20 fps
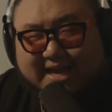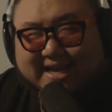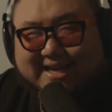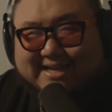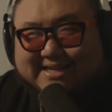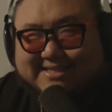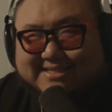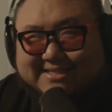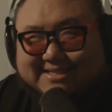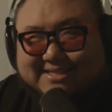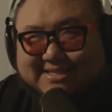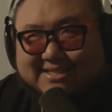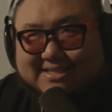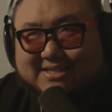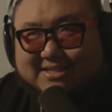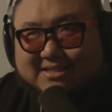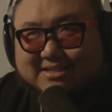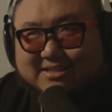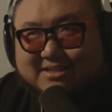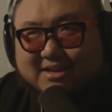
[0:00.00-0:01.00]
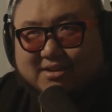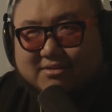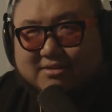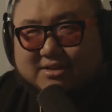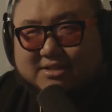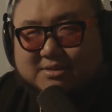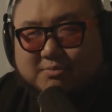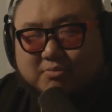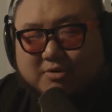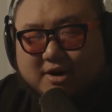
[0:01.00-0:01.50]
And
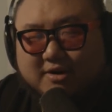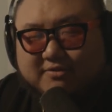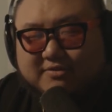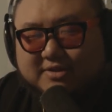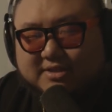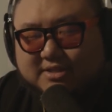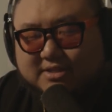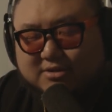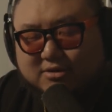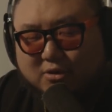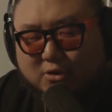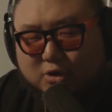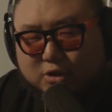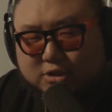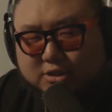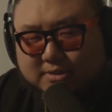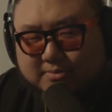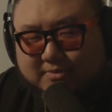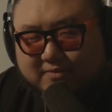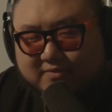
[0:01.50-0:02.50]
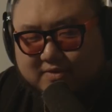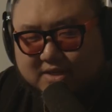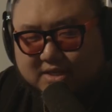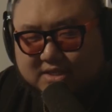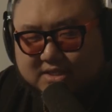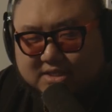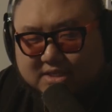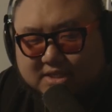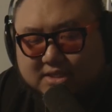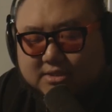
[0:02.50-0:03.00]
there is a preface on some of
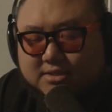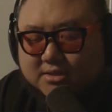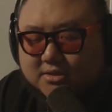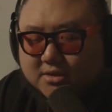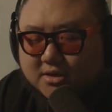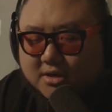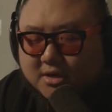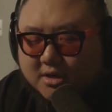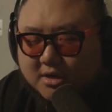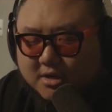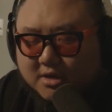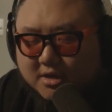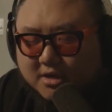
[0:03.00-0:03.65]
the teaser